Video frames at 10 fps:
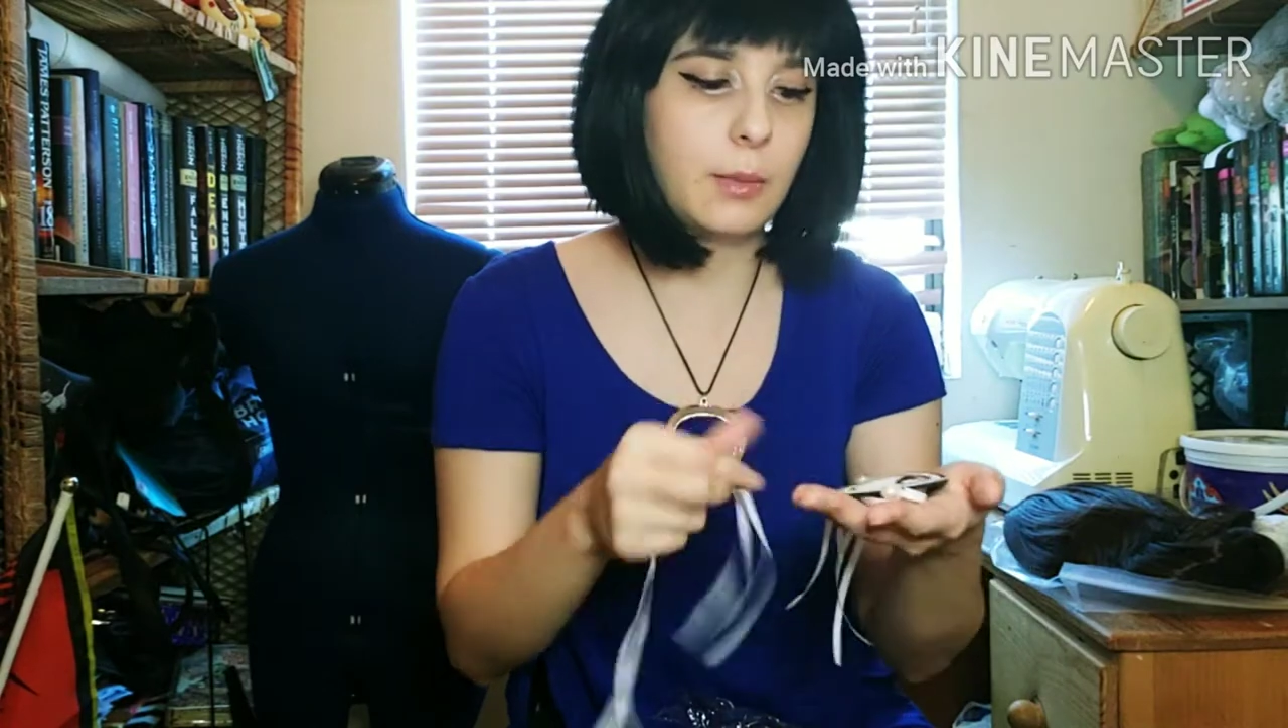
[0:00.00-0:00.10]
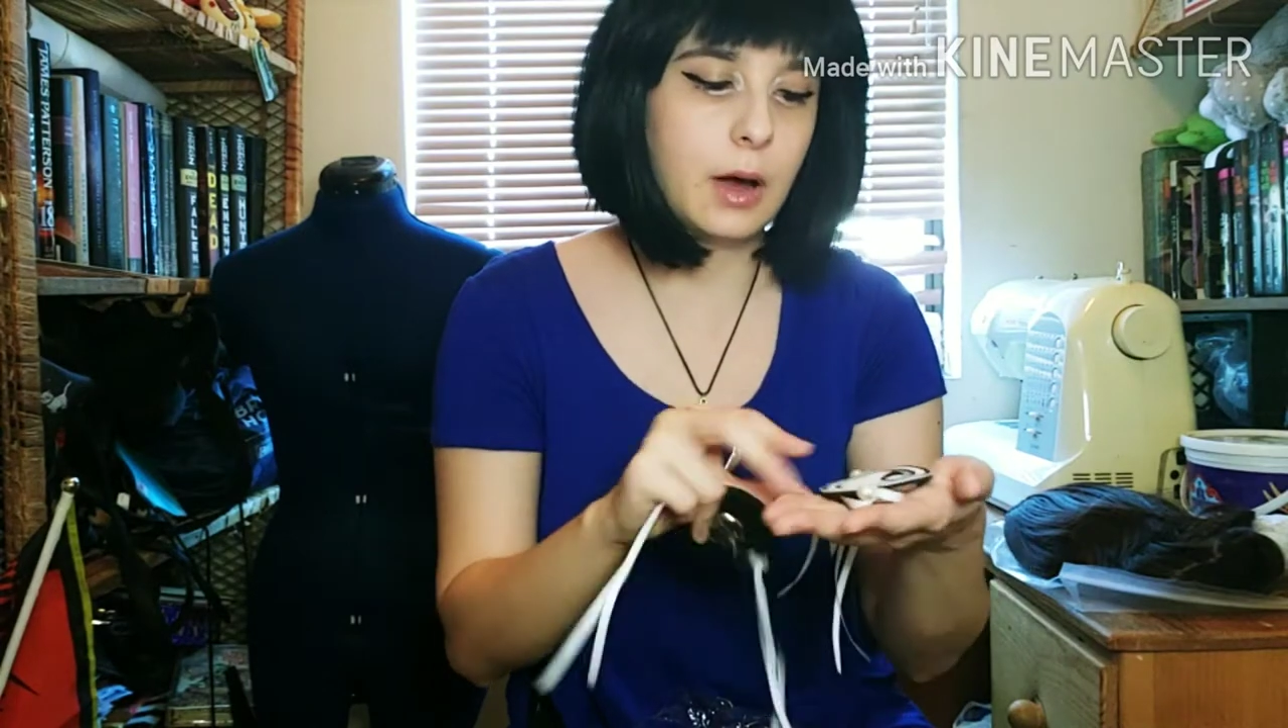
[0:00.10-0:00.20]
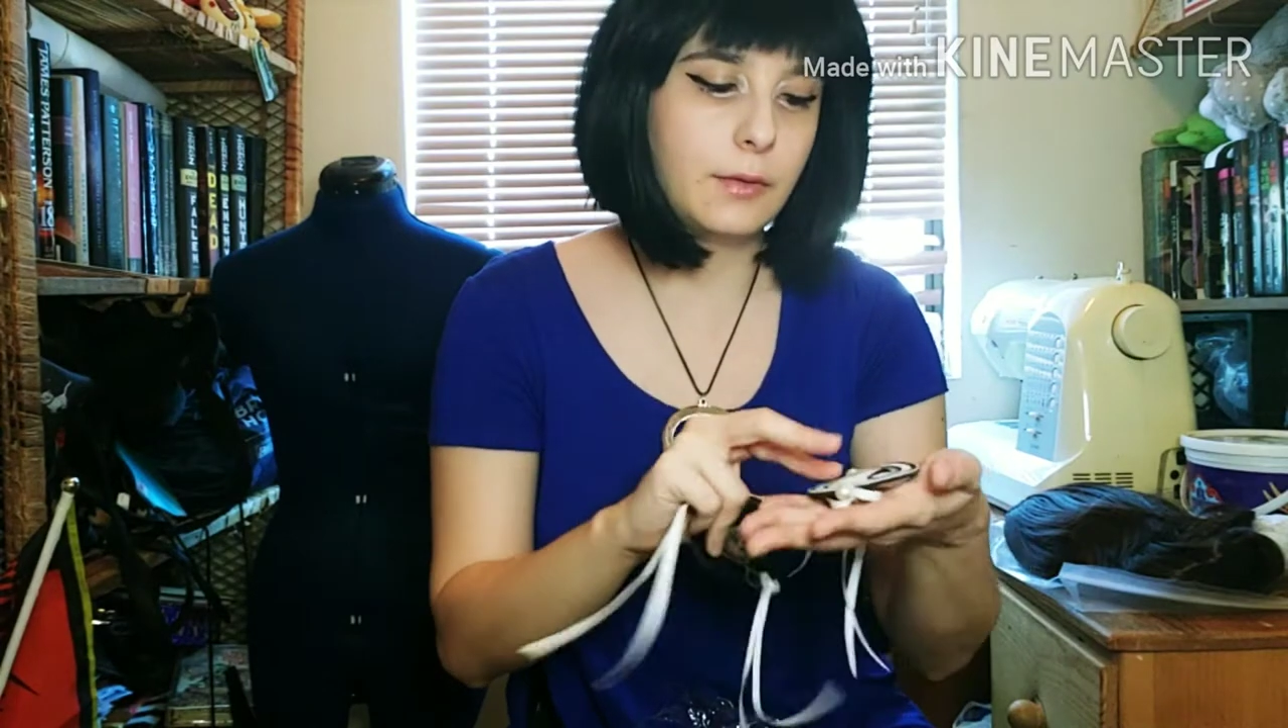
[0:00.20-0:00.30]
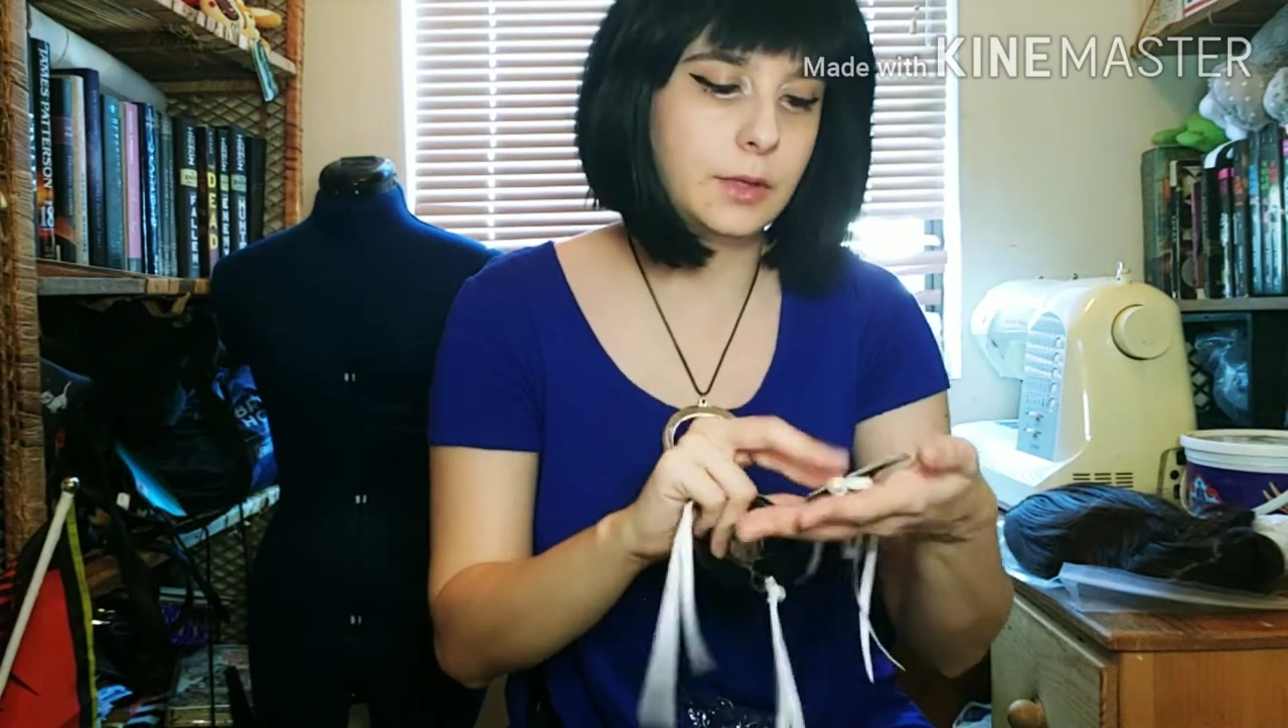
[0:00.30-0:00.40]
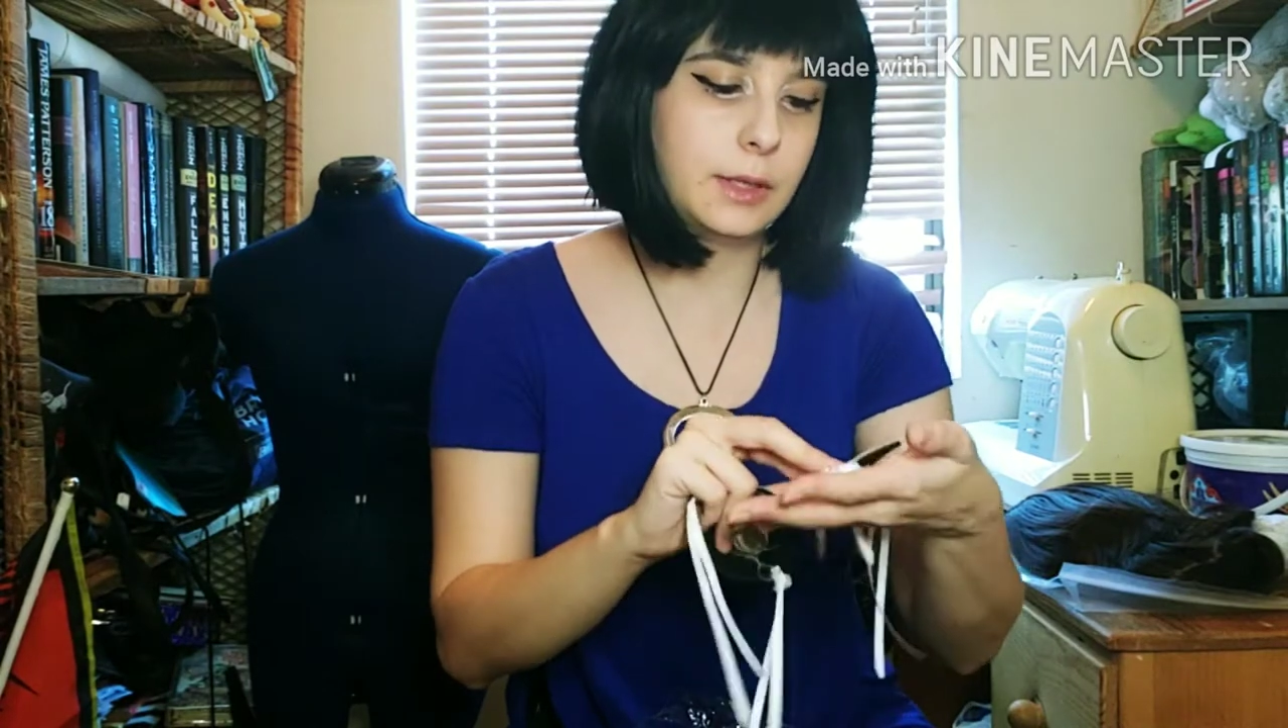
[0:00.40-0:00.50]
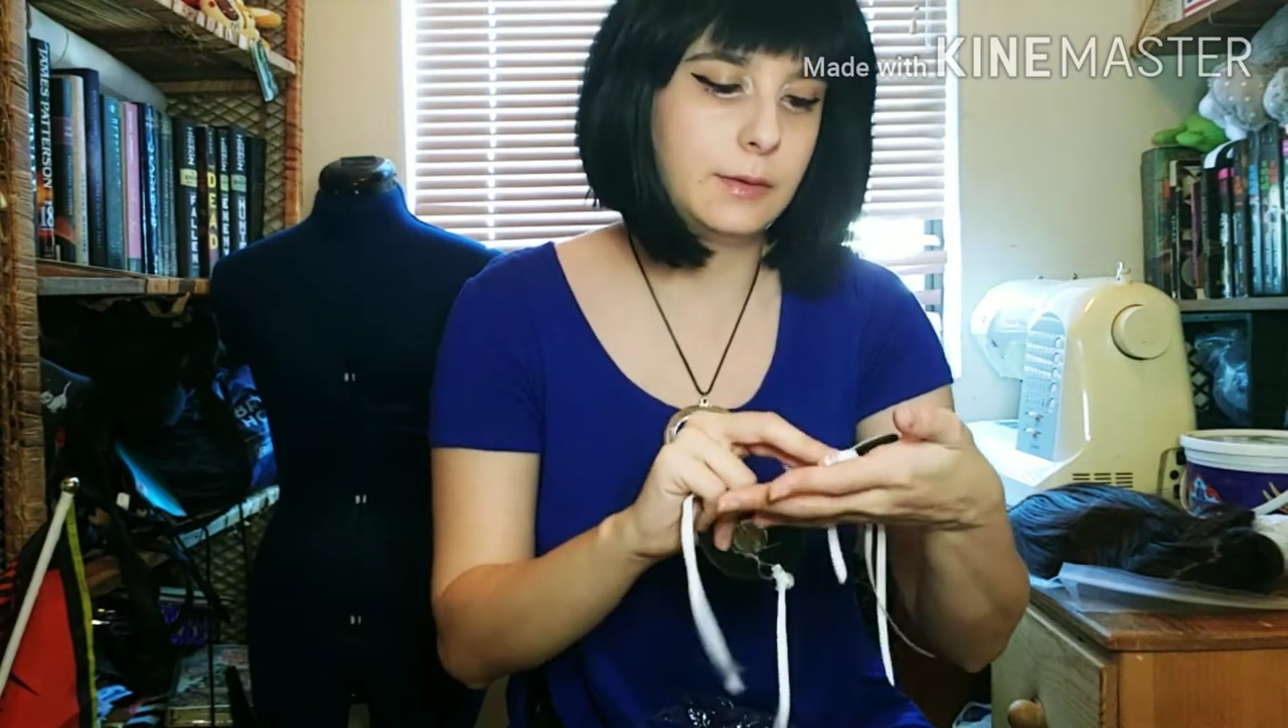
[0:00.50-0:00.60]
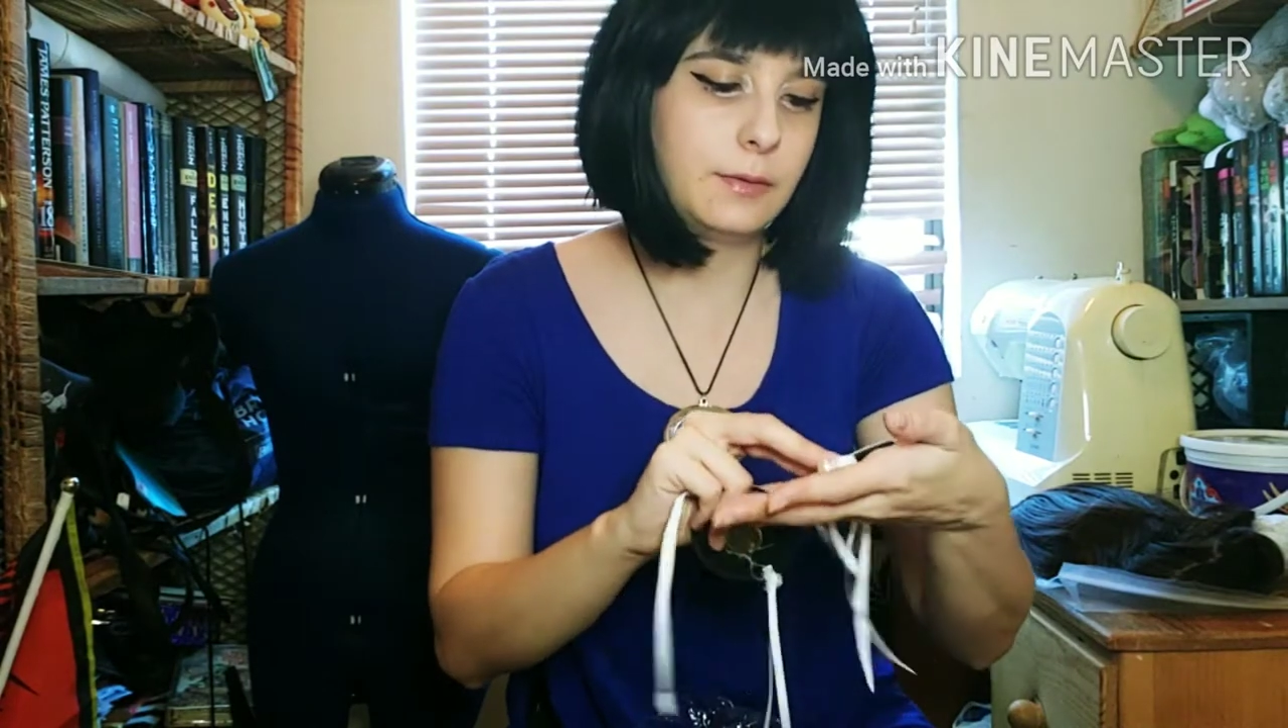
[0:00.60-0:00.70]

off just